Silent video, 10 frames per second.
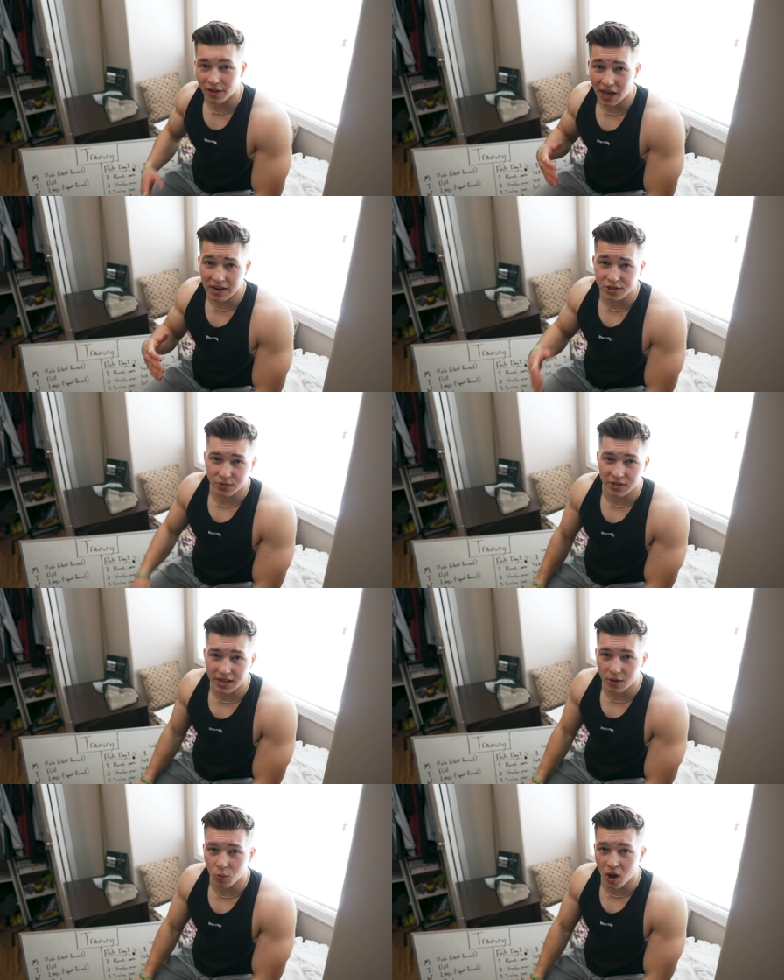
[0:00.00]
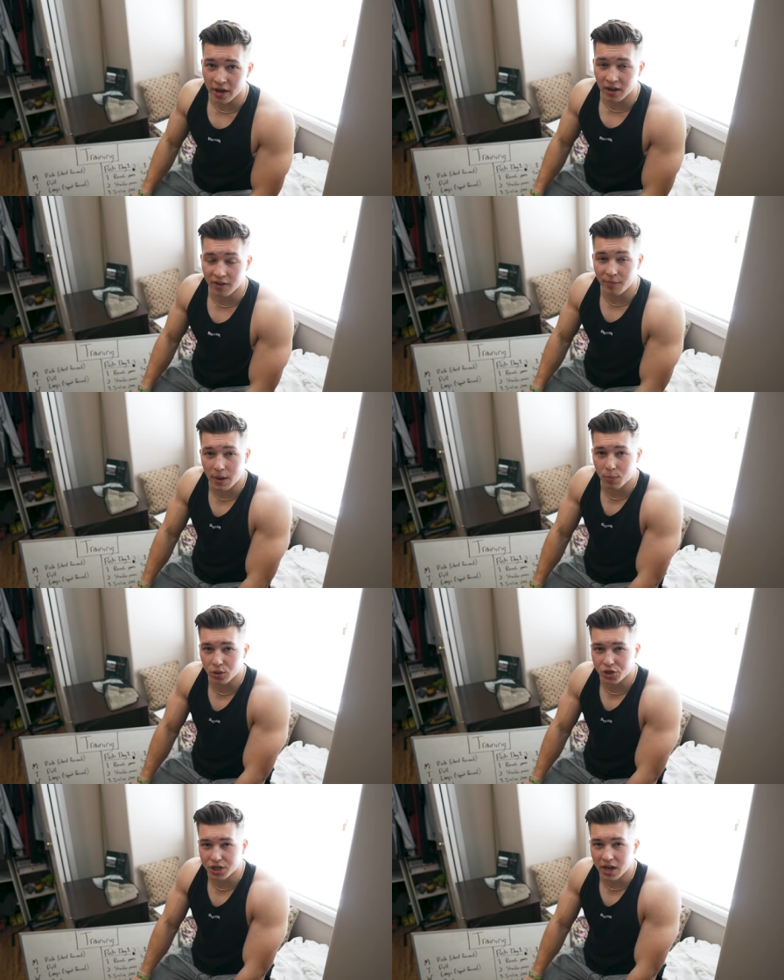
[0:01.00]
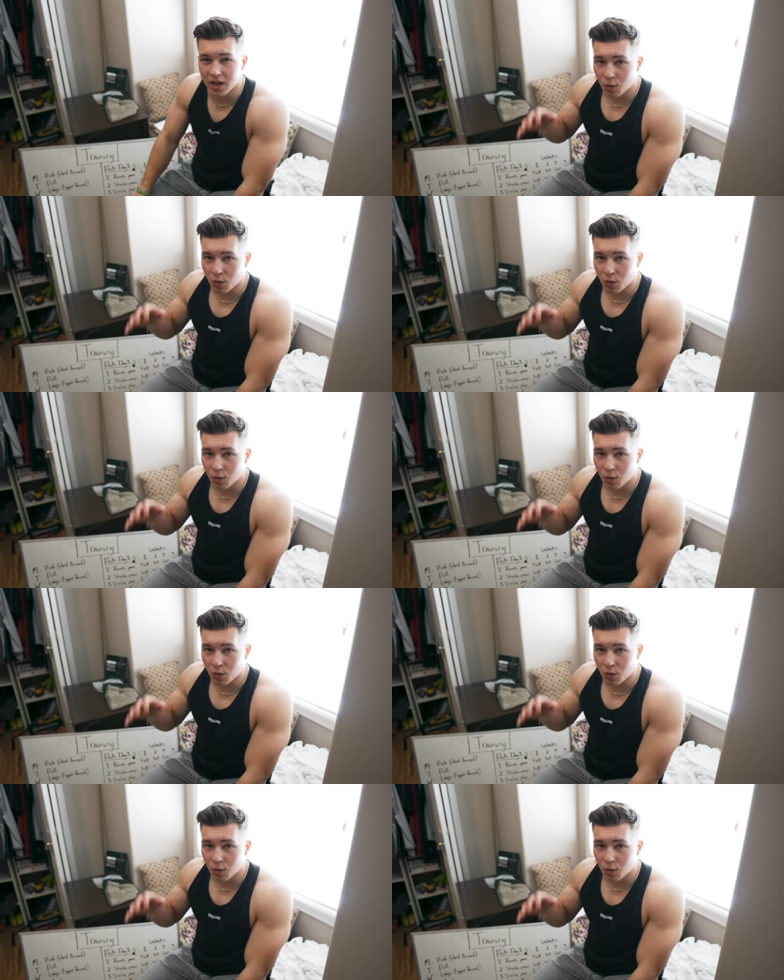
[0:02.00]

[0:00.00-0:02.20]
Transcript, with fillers: Now that is only day one of my push day.